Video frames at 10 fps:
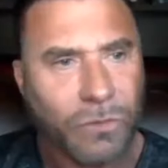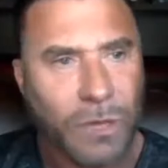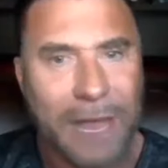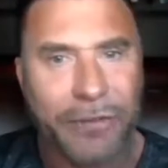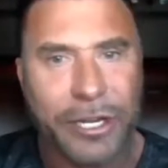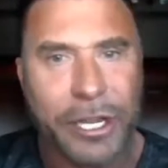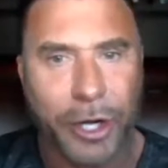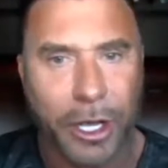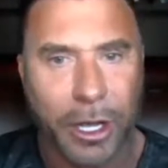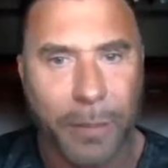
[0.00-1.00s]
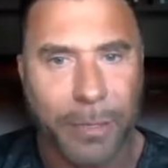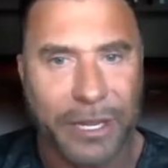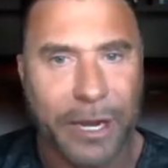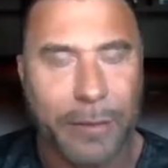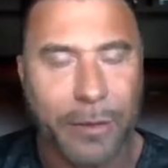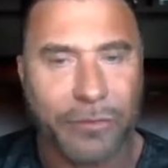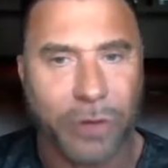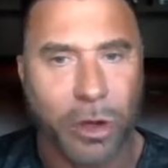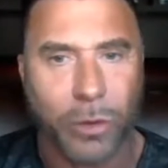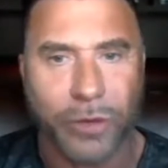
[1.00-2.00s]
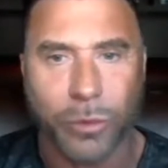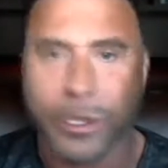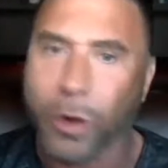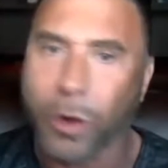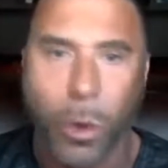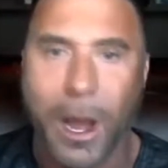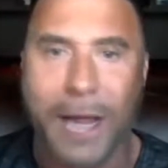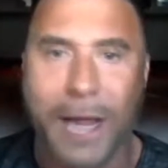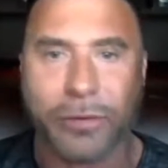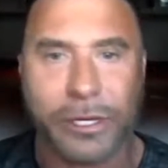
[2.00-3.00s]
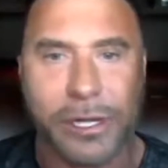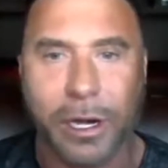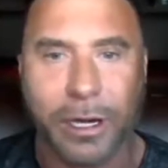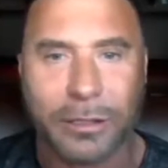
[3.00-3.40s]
every year in a company that I'm involved with, we go to Hawaii every year.